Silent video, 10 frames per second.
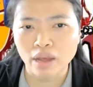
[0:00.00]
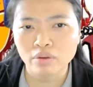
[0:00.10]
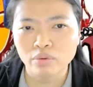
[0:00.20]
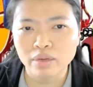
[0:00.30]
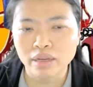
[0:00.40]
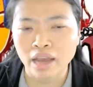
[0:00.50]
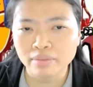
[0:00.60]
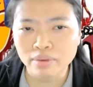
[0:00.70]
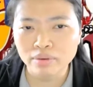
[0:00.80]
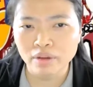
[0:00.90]

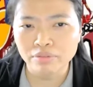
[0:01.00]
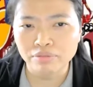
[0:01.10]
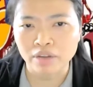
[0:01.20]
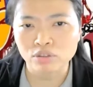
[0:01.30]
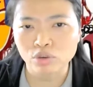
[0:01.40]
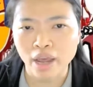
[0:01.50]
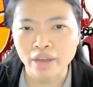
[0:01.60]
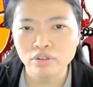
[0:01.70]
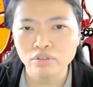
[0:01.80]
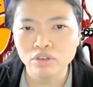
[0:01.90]
IWFM
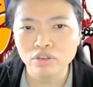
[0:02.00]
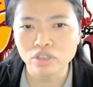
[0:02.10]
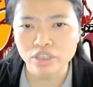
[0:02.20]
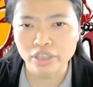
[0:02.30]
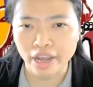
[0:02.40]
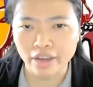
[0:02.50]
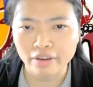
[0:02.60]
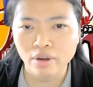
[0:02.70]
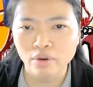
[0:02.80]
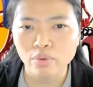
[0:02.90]
trying to negotiate
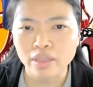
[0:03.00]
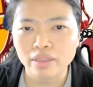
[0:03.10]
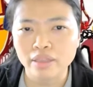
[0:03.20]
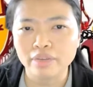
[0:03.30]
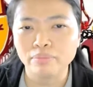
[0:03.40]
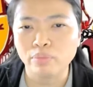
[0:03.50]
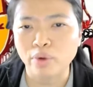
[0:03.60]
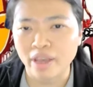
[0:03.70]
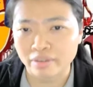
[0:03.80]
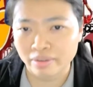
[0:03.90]
with the
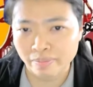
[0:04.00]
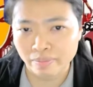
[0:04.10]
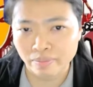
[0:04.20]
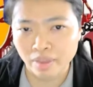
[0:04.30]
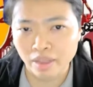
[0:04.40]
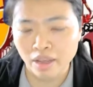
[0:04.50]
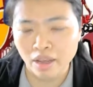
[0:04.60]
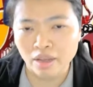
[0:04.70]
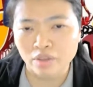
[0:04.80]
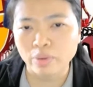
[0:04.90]
brand.
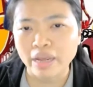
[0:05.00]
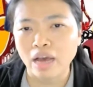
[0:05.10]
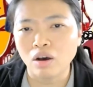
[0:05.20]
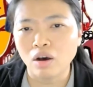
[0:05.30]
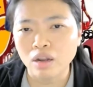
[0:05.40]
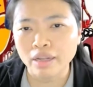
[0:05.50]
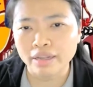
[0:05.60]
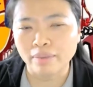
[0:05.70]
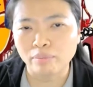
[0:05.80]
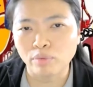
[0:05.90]
We are
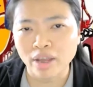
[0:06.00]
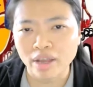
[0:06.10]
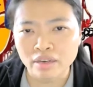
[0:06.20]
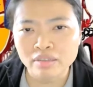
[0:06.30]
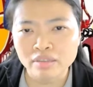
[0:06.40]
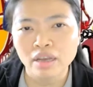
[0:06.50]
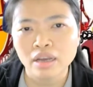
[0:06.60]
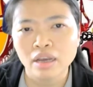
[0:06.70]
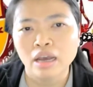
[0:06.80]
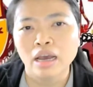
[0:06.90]
calling the brands,
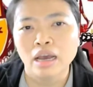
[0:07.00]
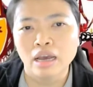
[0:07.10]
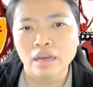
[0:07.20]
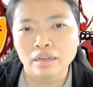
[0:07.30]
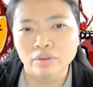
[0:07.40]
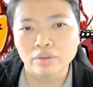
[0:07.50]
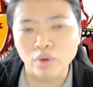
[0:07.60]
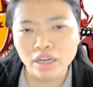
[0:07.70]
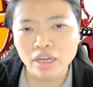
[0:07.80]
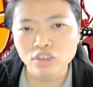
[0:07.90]

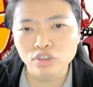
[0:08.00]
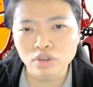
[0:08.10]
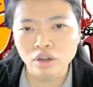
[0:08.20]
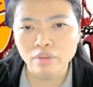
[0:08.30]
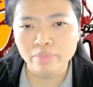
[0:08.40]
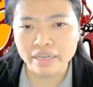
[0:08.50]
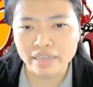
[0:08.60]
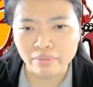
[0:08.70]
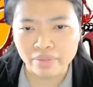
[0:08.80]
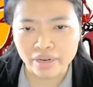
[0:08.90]
workers should not be
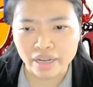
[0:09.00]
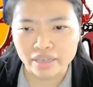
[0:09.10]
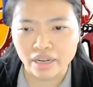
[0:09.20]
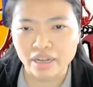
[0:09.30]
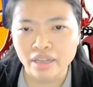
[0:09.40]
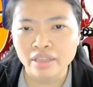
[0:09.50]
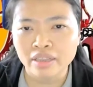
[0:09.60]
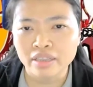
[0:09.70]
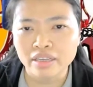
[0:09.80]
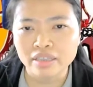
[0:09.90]
dominated
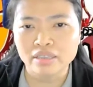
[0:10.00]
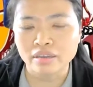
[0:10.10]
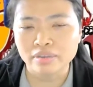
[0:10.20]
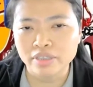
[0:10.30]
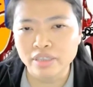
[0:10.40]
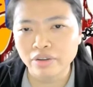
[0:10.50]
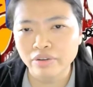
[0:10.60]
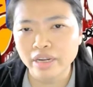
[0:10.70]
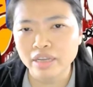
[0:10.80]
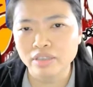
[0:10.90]
in this
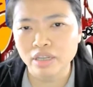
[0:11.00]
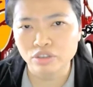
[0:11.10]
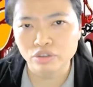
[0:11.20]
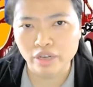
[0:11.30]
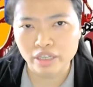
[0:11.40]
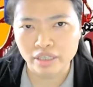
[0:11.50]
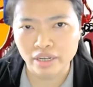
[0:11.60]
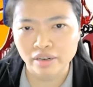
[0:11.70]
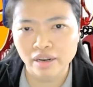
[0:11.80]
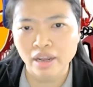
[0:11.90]
serious
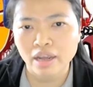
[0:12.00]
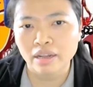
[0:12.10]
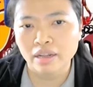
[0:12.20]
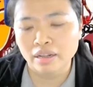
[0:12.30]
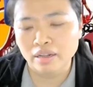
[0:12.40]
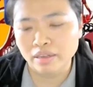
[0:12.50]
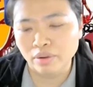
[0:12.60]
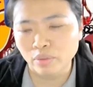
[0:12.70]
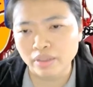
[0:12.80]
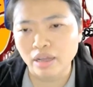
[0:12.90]
situation
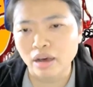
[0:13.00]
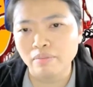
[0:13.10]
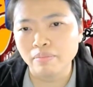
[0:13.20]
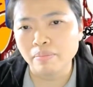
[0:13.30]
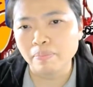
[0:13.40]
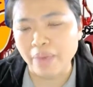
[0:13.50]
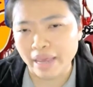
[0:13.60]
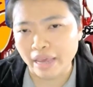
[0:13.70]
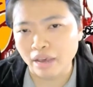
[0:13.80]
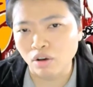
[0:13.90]
without
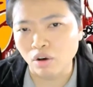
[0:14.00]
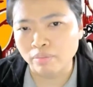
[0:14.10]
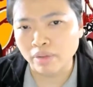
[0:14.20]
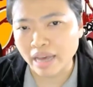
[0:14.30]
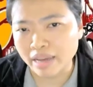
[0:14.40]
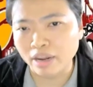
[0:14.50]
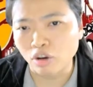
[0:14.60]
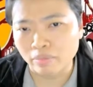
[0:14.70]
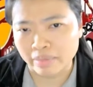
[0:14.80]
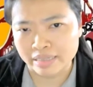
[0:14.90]
getting
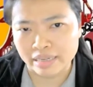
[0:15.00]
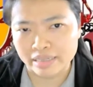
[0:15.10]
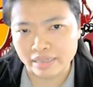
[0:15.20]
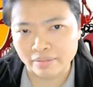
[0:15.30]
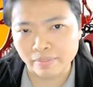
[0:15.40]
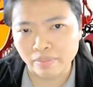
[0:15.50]
compensation.